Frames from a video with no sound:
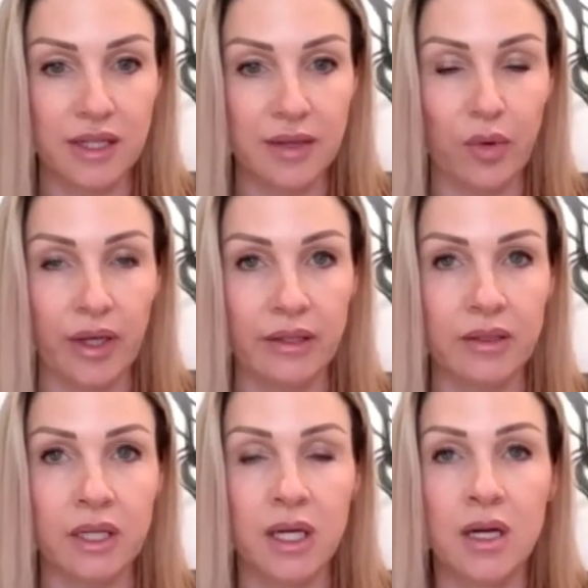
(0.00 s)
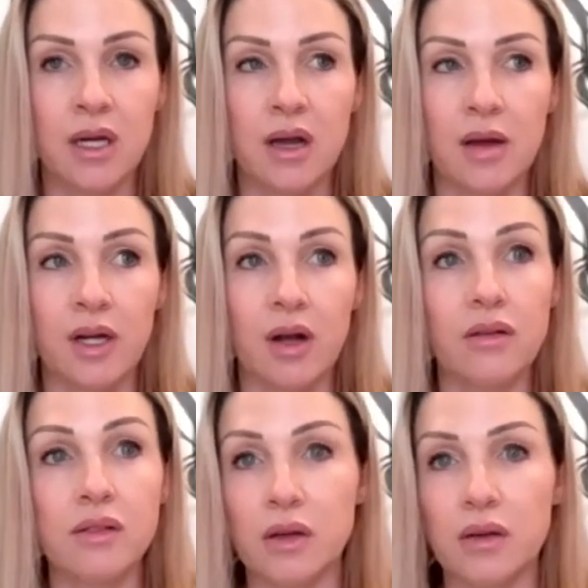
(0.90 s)
standpoint, and
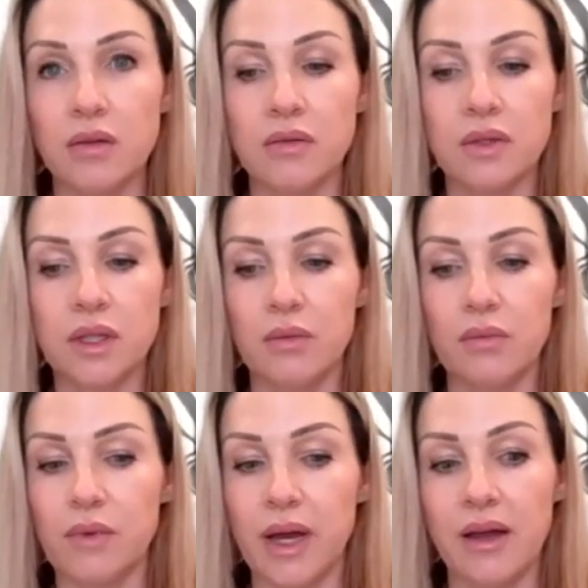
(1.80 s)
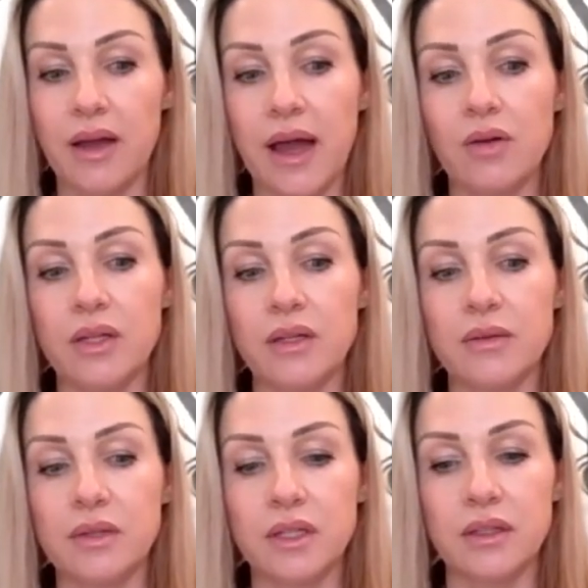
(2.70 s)
also how to
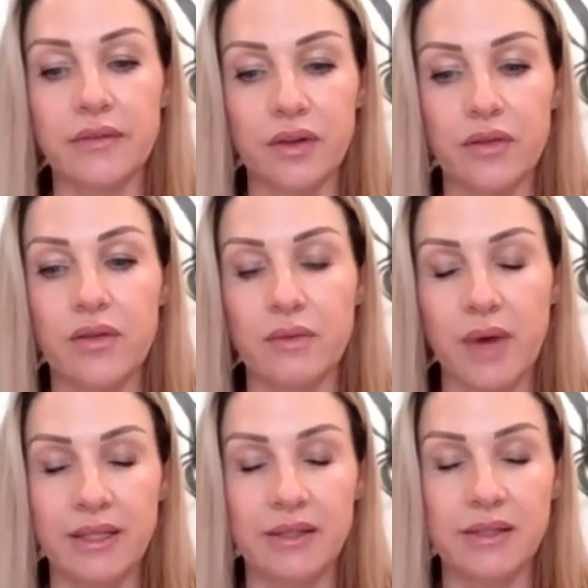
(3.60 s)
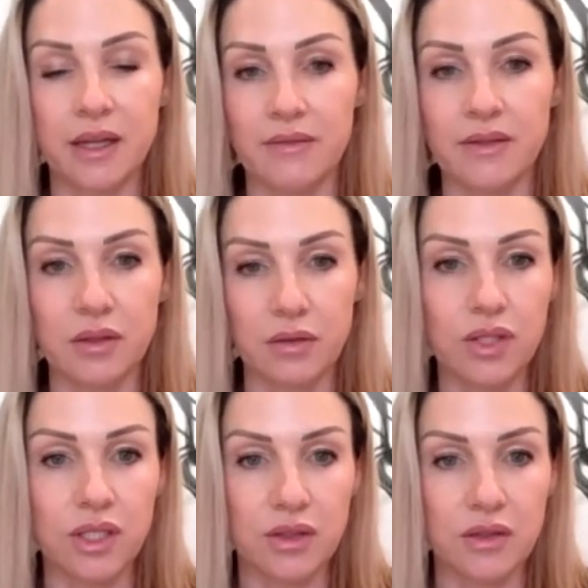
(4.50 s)
deliver the right set of
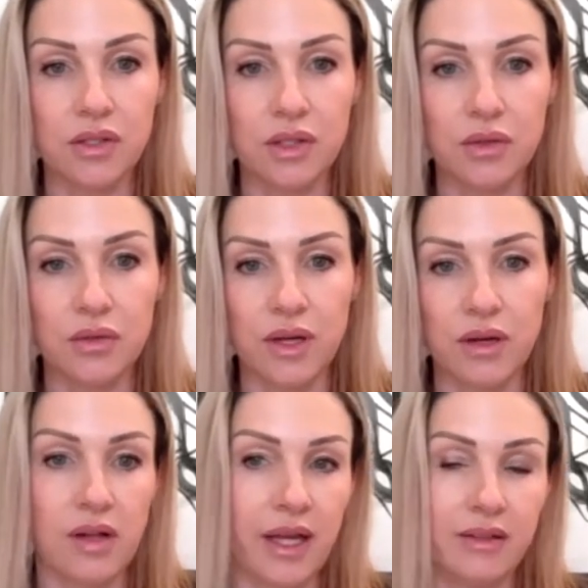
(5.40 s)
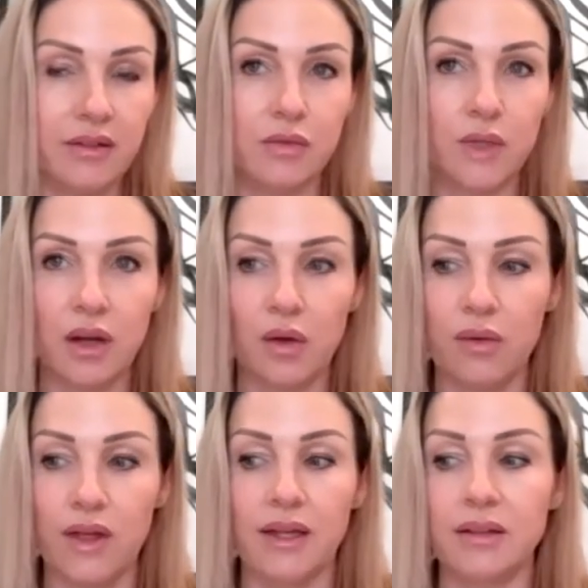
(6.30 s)
solutions to their clients. We know
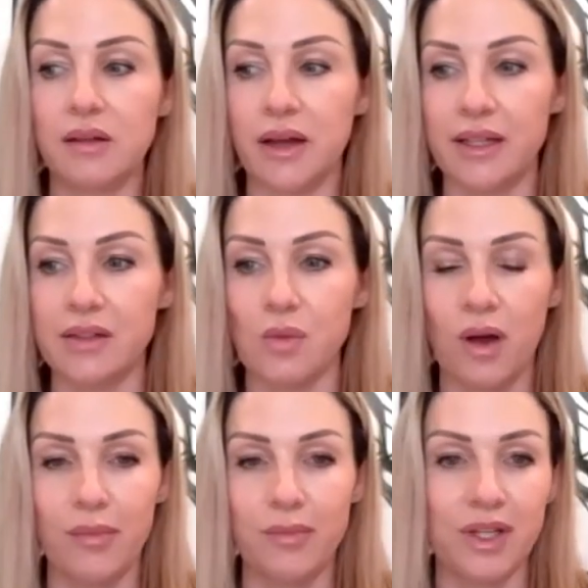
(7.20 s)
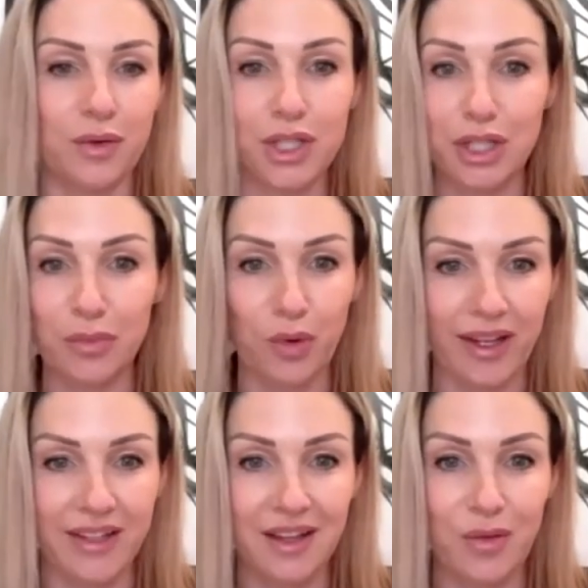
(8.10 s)
that clients want, to your
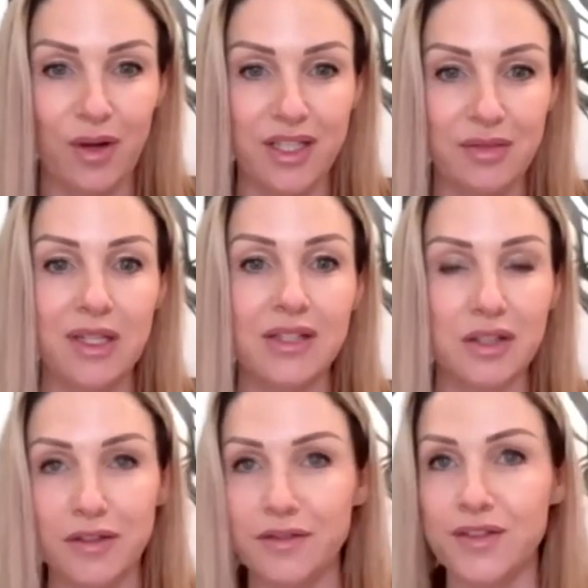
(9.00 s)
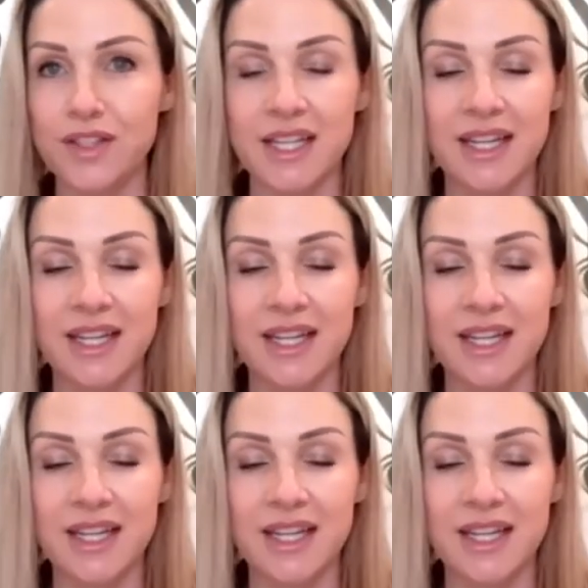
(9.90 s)
point, they want to be served